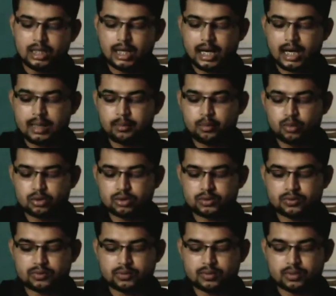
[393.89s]
and most
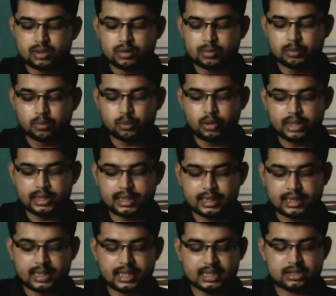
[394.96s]
build
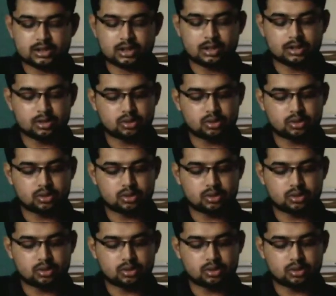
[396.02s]
nest